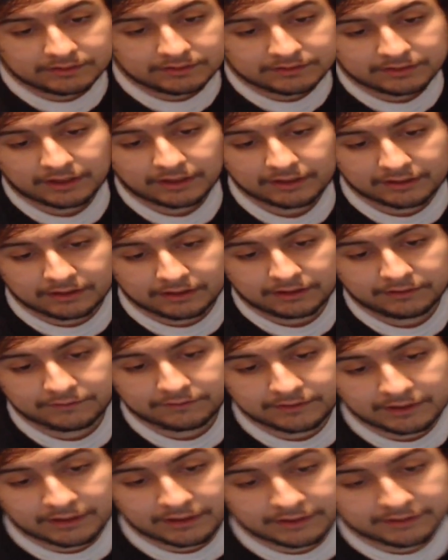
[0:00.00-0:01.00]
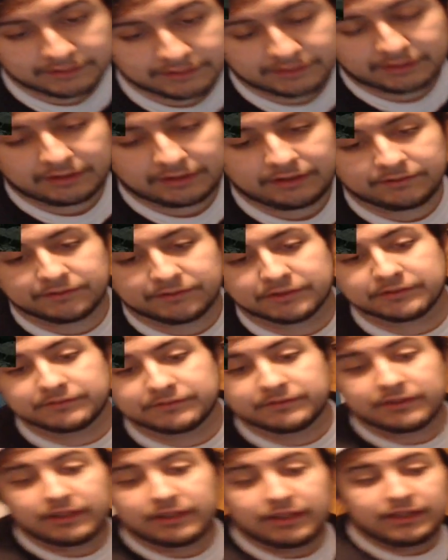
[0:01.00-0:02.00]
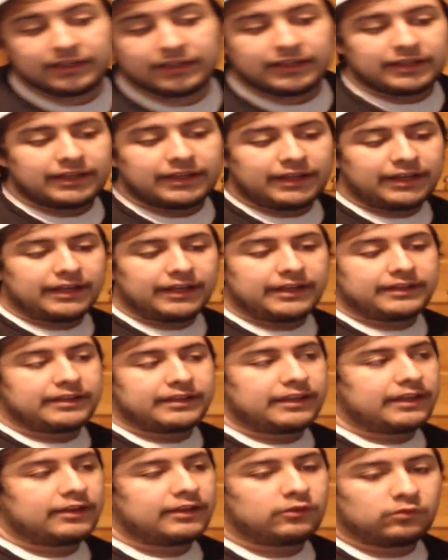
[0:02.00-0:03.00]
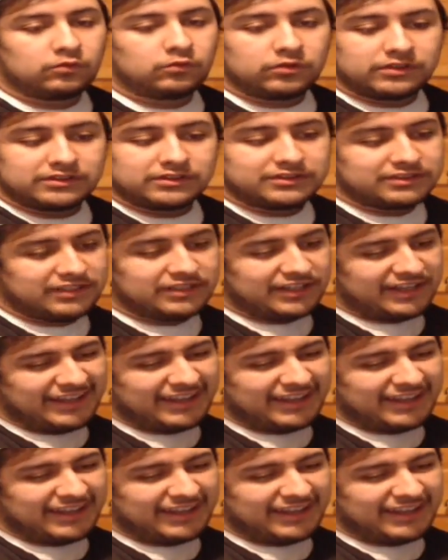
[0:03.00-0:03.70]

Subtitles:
Saga of Tanya the Evil, and it was